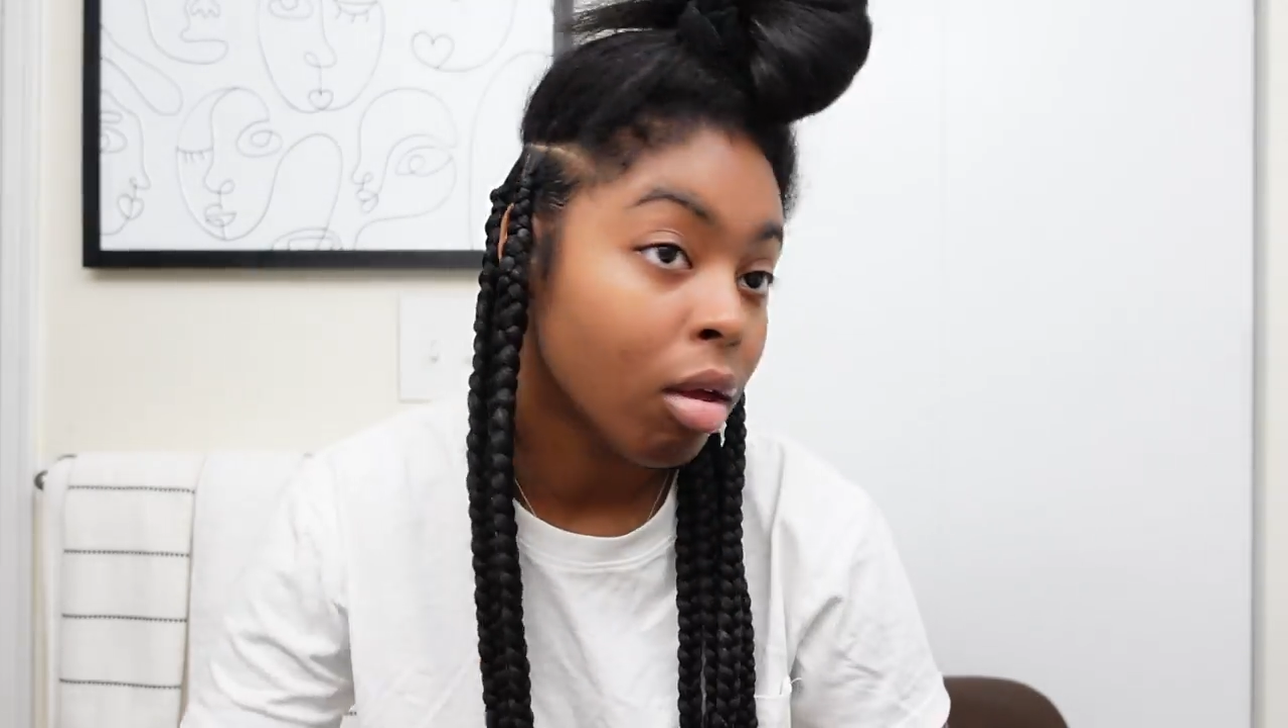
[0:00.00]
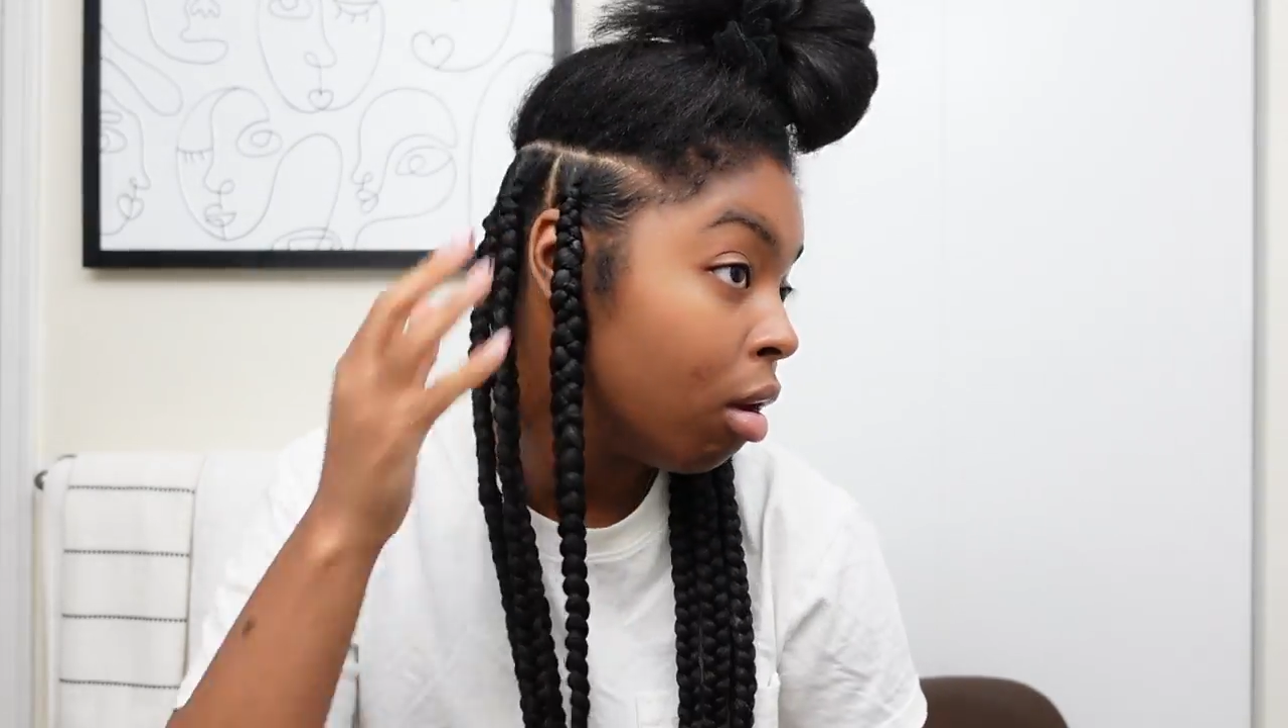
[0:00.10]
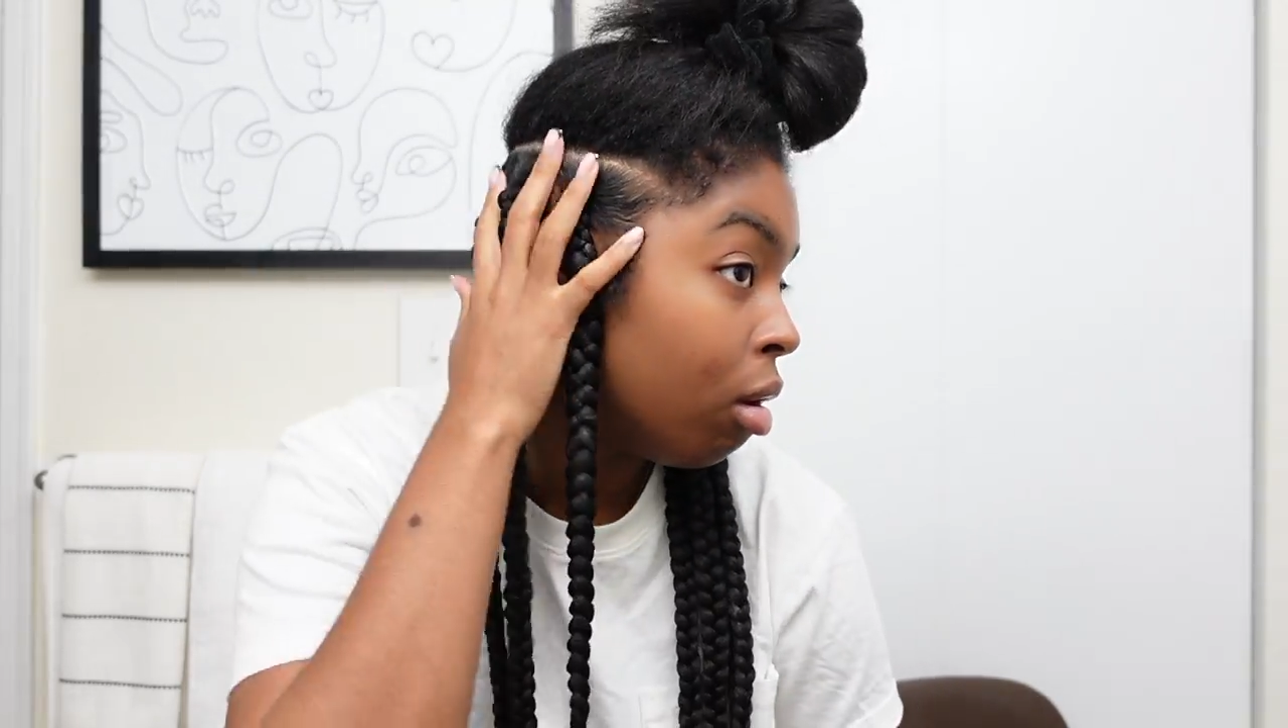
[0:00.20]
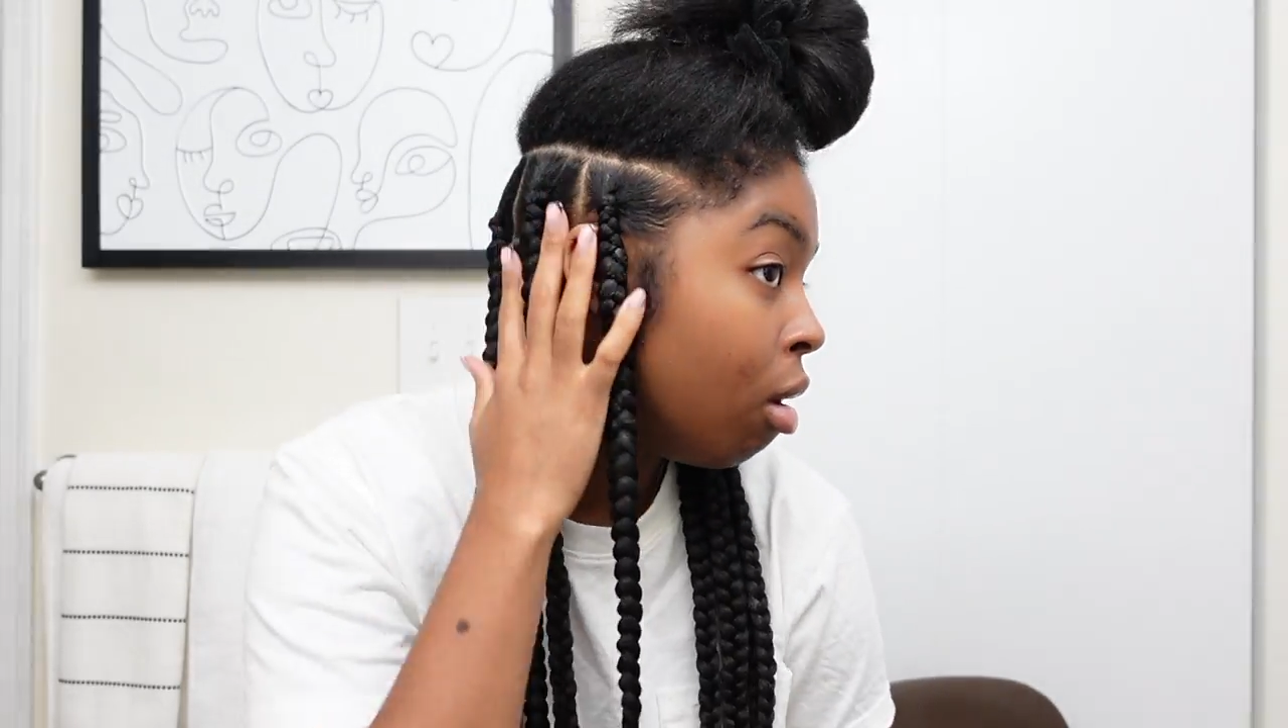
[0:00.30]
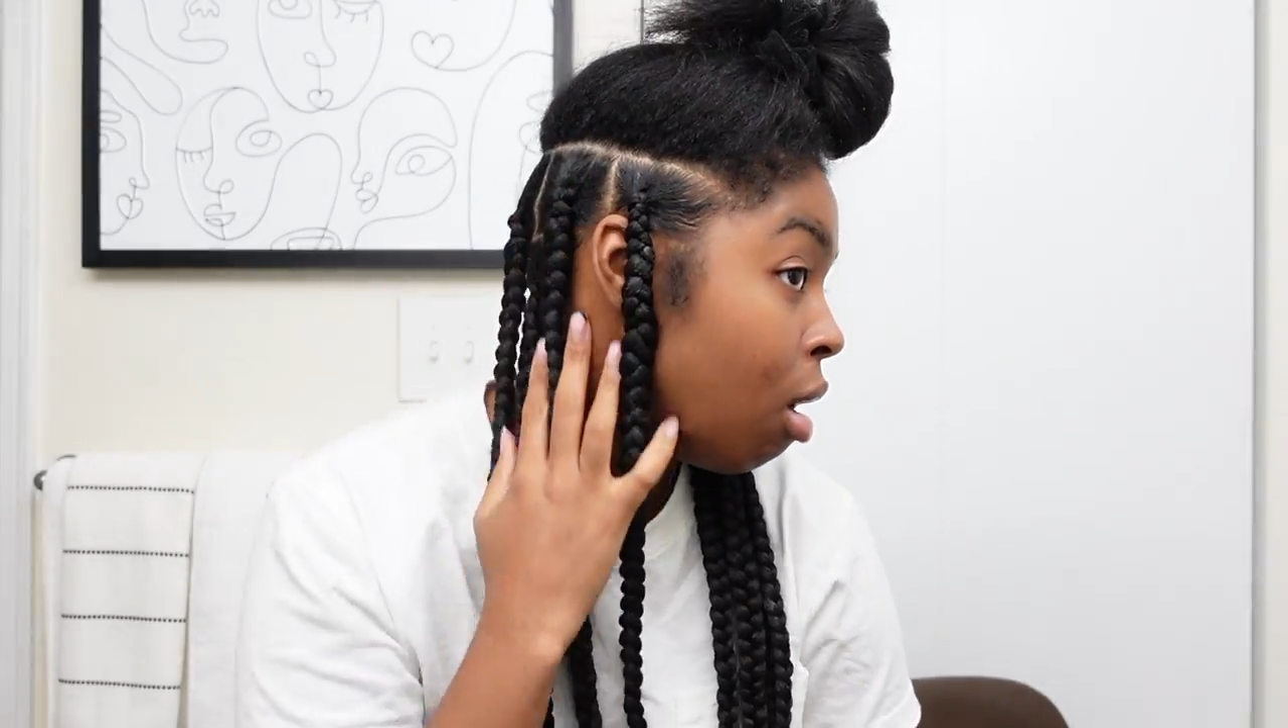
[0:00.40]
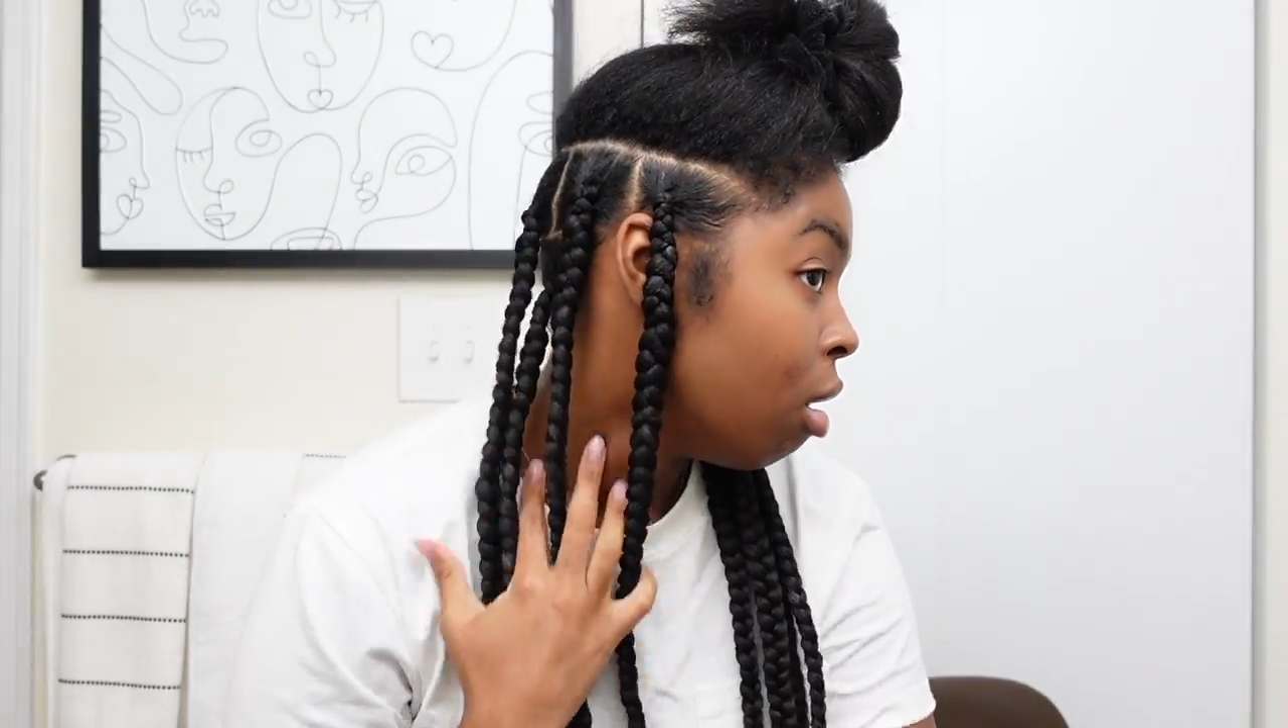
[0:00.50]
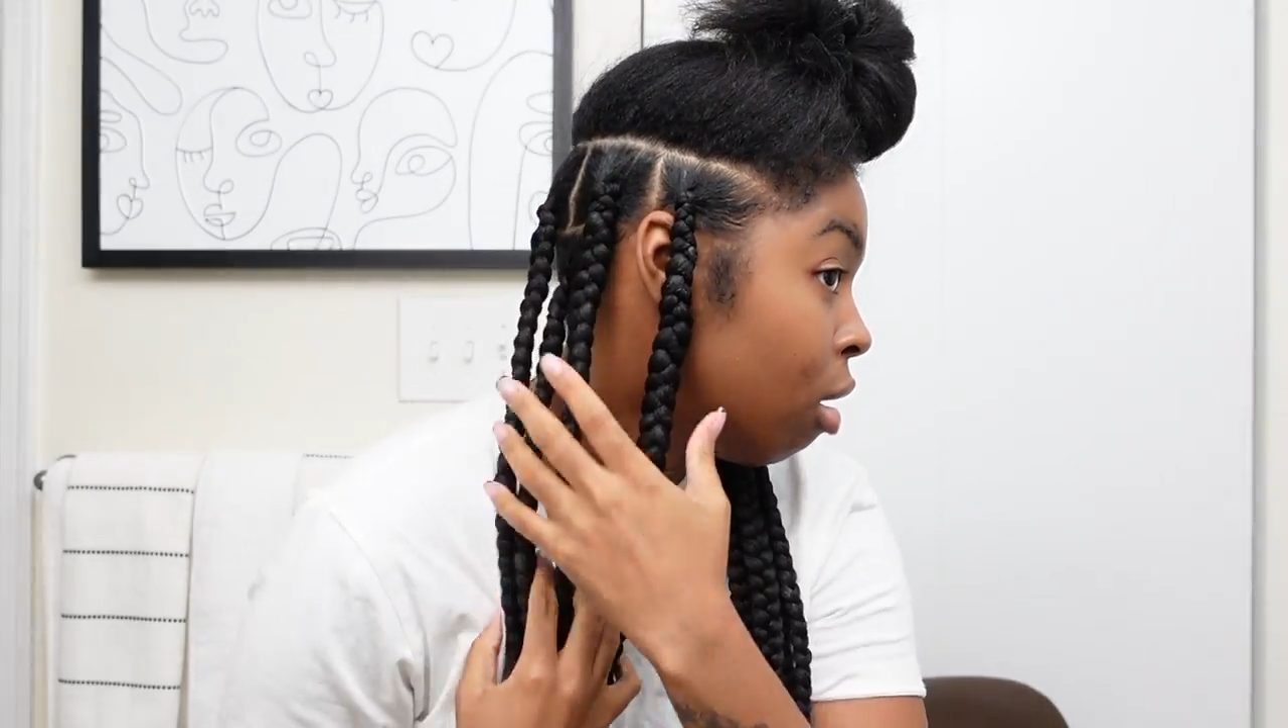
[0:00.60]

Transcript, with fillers: three on